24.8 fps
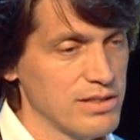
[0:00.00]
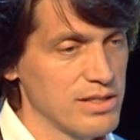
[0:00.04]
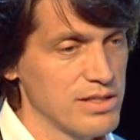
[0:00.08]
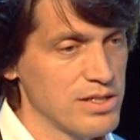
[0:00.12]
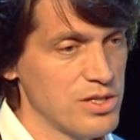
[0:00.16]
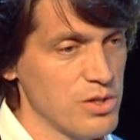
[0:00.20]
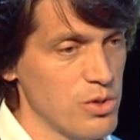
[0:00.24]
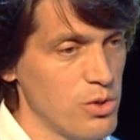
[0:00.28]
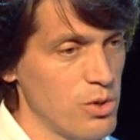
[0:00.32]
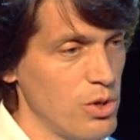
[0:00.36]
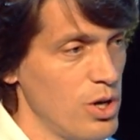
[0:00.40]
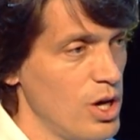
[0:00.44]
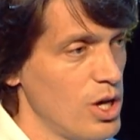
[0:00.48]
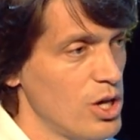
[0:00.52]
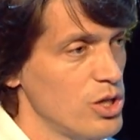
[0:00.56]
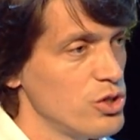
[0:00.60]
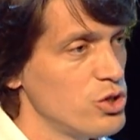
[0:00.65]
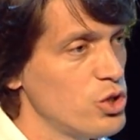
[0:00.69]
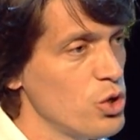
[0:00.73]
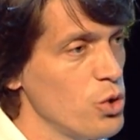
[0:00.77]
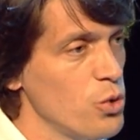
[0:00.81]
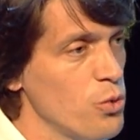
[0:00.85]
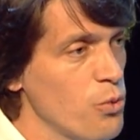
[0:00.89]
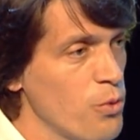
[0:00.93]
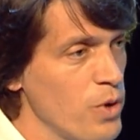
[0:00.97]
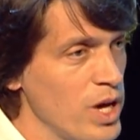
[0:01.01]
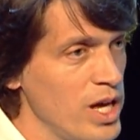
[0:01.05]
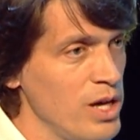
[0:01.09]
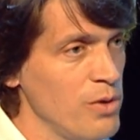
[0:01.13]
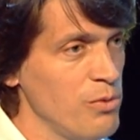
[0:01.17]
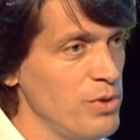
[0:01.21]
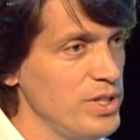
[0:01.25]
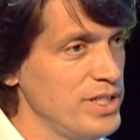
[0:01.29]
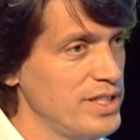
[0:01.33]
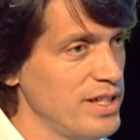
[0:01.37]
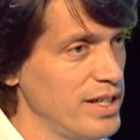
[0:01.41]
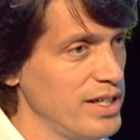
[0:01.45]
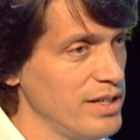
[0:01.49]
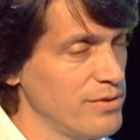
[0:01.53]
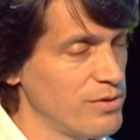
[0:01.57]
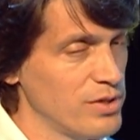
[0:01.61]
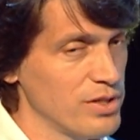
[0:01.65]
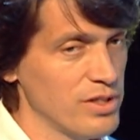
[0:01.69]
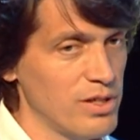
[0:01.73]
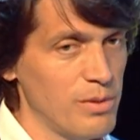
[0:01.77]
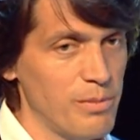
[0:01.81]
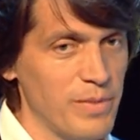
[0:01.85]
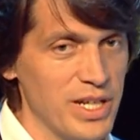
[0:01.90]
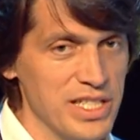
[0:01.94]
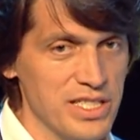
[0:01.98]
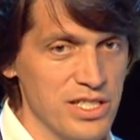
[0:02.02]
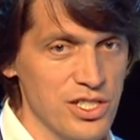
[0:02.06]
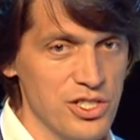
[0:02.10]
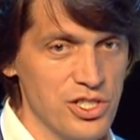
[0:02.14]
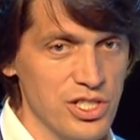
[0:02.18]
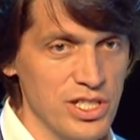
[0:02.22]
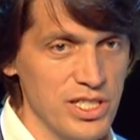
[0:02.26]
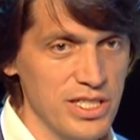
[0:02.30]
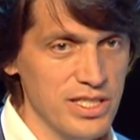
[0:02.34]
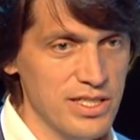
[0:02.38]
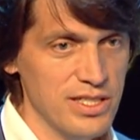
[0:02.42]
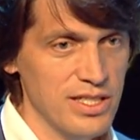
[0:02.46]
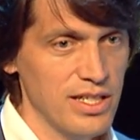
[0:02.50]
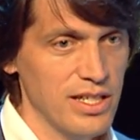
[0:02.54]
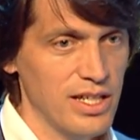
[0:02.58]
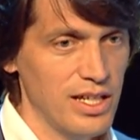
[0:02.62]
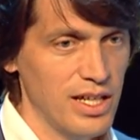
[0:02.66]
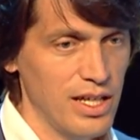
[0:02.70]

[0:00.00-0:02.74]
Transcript: So the way we deliver the messages,